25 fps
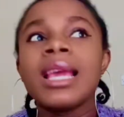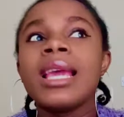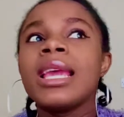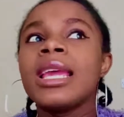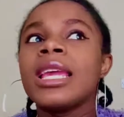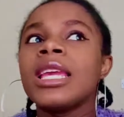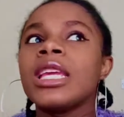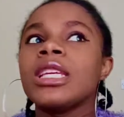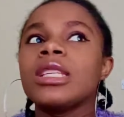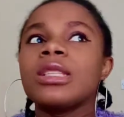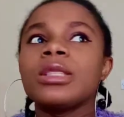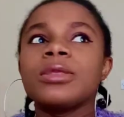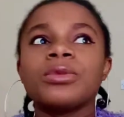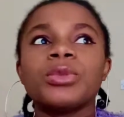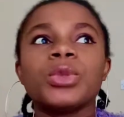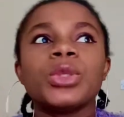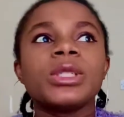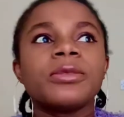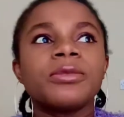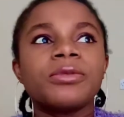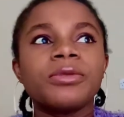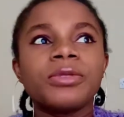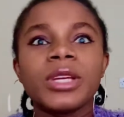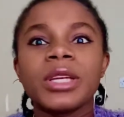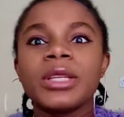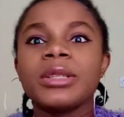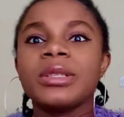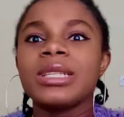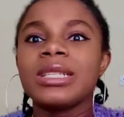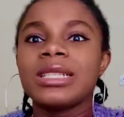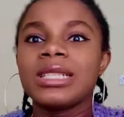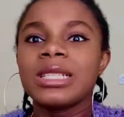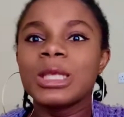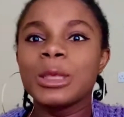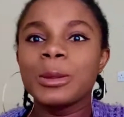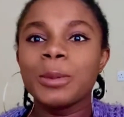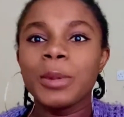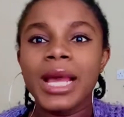it was very
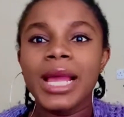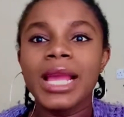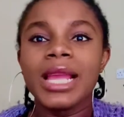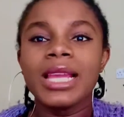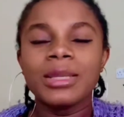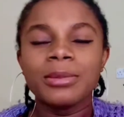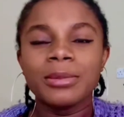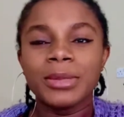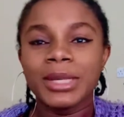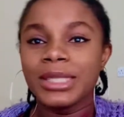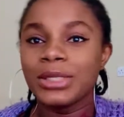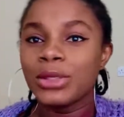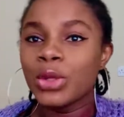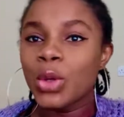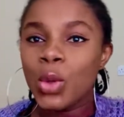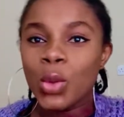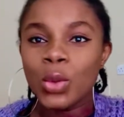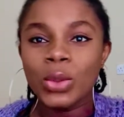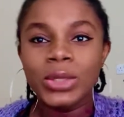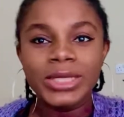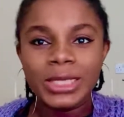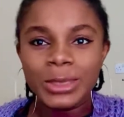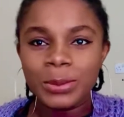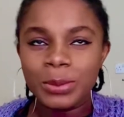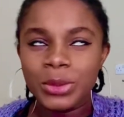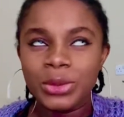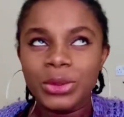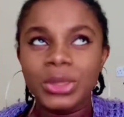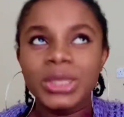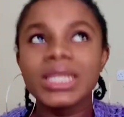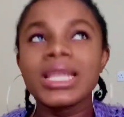inspired by the holy spirit